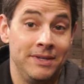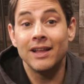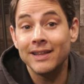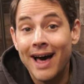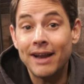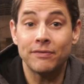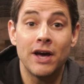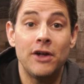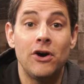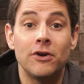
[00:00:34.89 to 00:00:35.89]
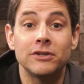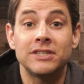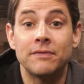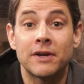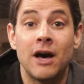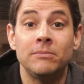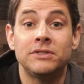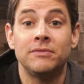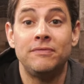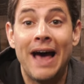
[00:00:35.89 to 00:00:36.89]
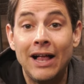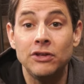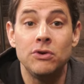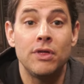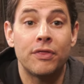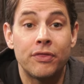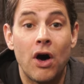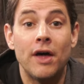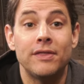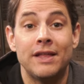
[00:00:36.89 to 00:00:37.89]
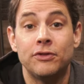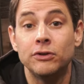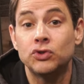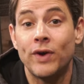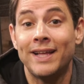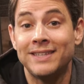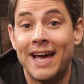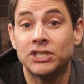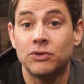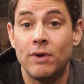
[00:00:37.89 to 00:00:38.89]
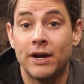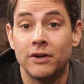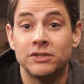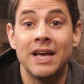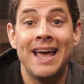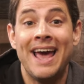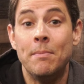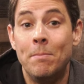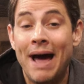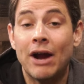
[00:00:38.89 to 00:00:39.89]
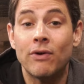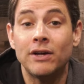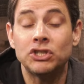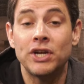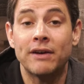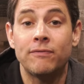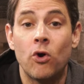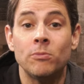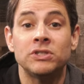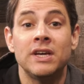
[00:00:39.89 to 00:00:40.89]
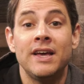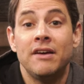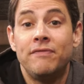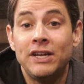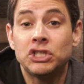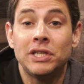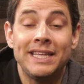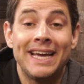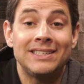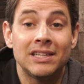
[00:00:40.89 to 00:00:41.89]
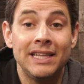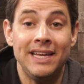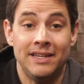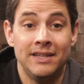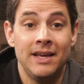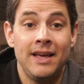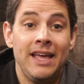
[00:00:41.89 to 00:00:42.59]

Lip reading: A lot of gun owners have come to value the thought that their transaction records and background check forms eventually get deleted,